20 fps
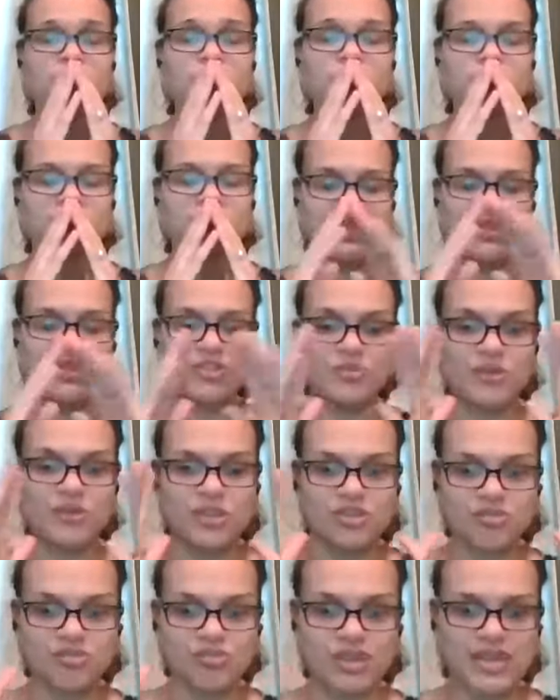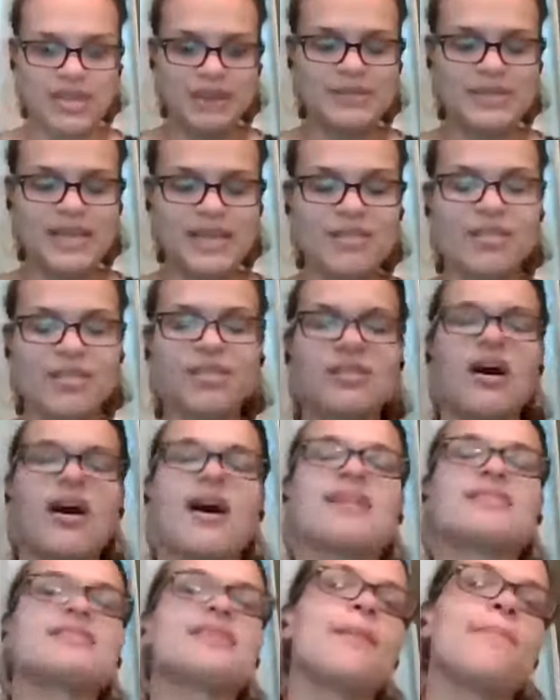excuse me, dreams and
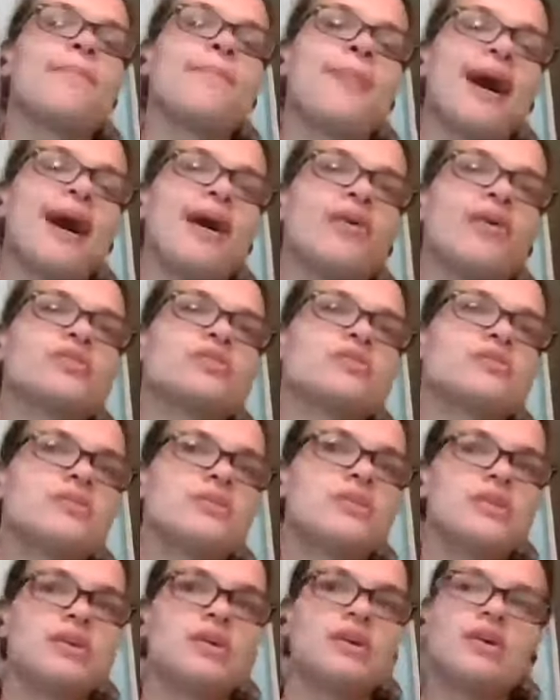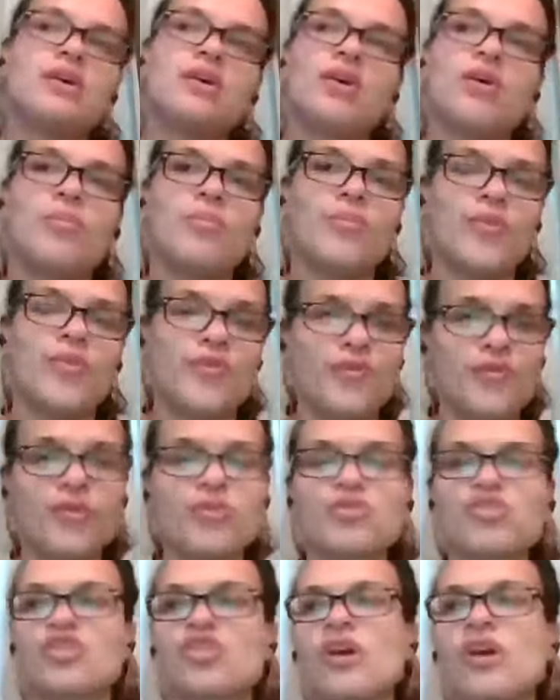thoughts about the
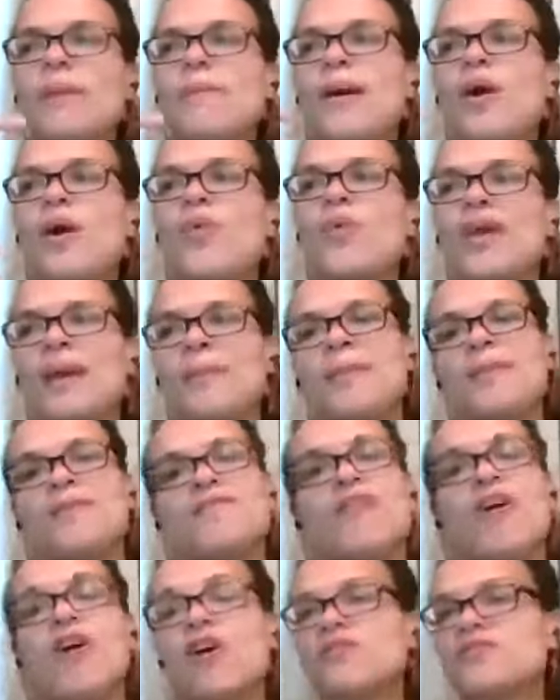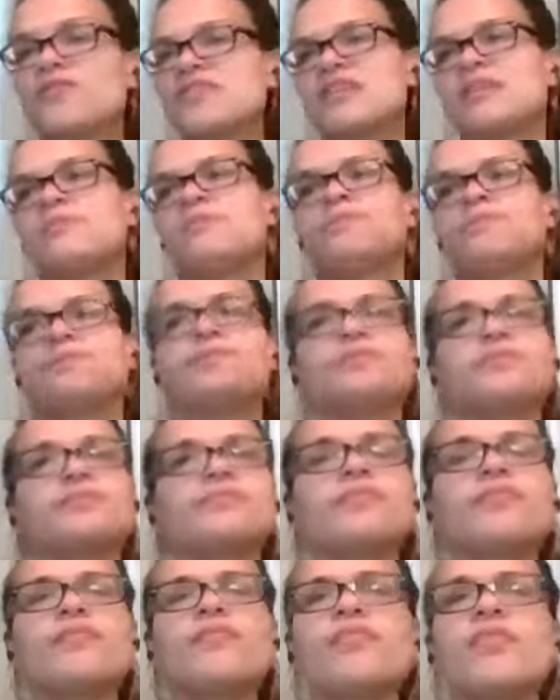future, about what I'm involved in,
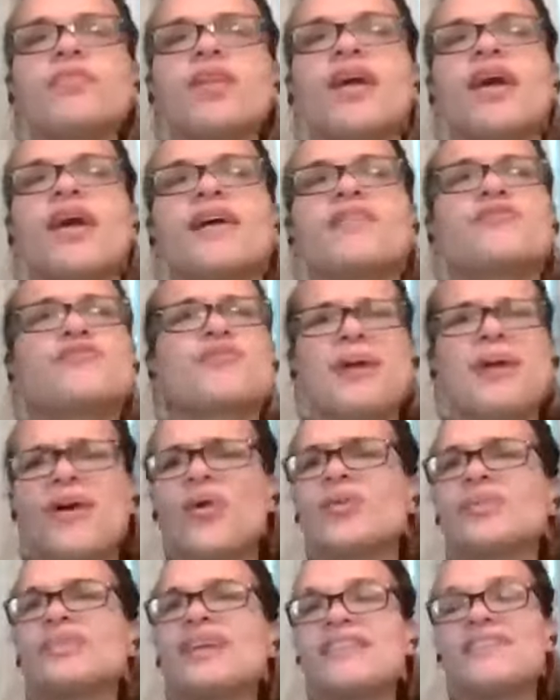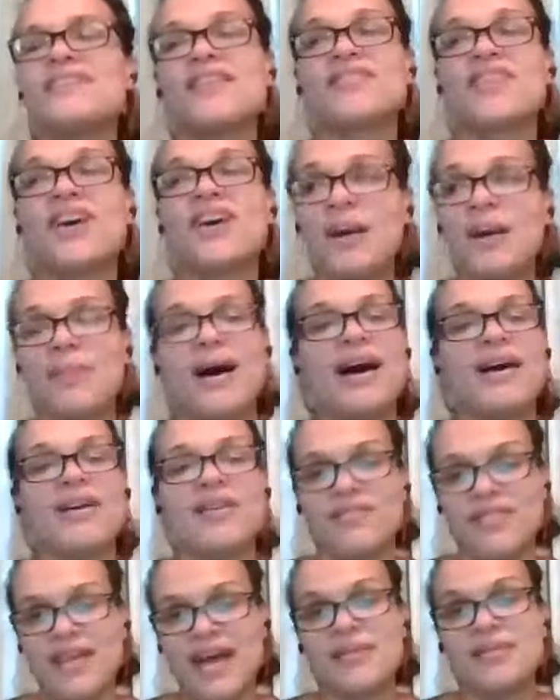and for my own life have come out
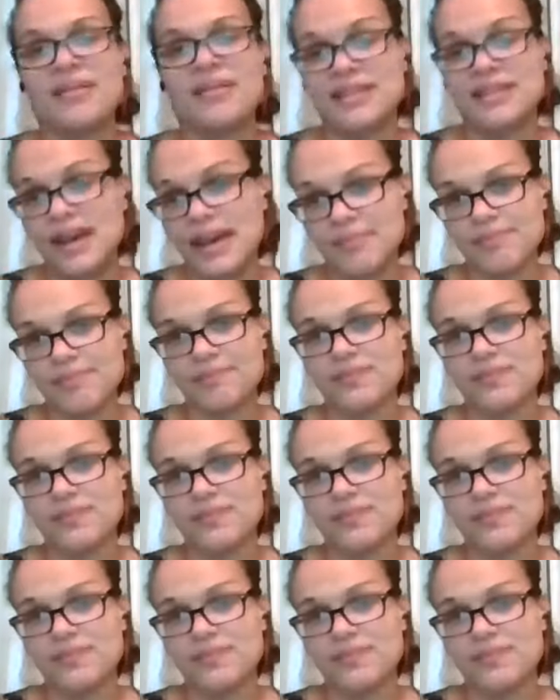of that time.